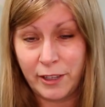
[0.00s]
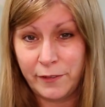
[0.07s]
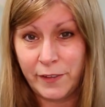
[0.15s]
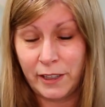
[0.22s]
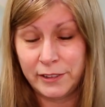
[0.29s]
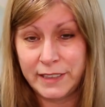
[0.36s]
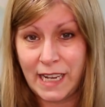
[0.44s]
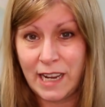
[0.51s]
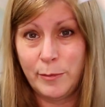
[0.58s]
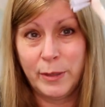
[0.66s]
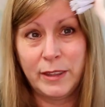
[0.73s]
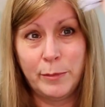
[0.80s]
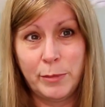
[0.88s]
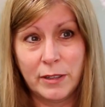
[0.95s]
They fell down,
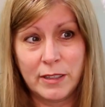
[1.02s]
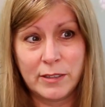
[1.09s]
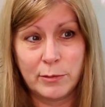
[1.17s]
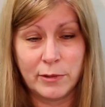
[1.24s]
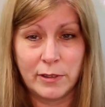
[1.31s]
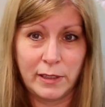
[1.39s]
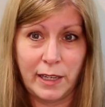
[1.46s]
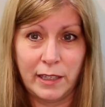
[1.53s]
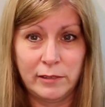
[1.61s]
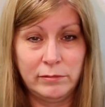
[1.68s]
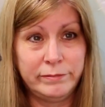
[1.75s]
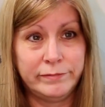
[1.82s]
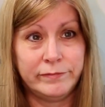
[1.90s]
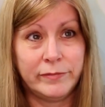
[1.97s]
but the birds were like,
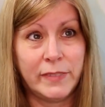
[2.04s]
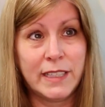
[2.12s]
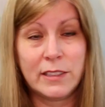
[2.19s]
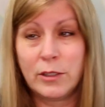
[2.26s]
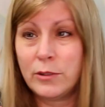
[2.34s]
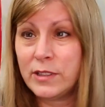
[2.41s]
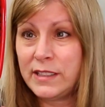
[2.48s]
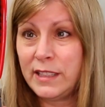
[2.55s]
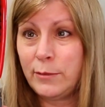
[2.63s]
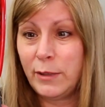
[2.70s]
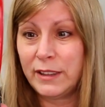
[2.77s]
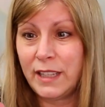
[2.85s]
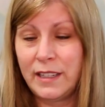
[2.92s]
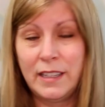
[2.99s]
let's go see
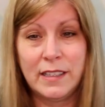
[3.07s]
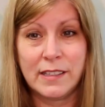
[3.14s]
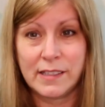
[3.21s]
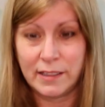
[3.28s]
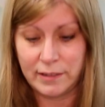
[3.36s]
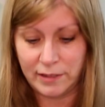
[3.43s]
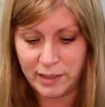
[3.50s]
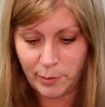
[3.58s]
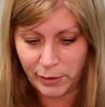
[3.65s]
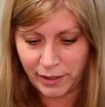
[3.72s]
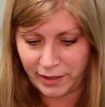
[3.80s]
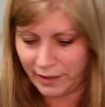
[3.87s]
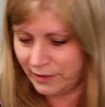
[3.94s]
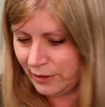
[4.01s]
what that is and
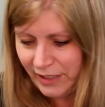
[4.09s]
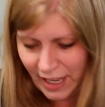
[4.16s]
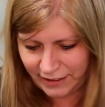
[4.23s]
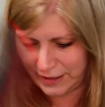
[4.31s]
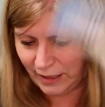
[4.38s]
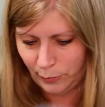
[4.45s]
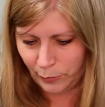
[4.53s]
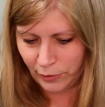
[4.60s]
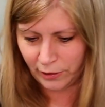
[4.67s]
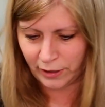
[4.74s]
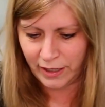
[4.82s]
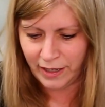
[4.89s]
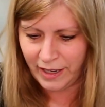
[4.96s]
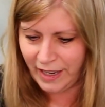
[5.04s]
nibble on it. So that didn't work.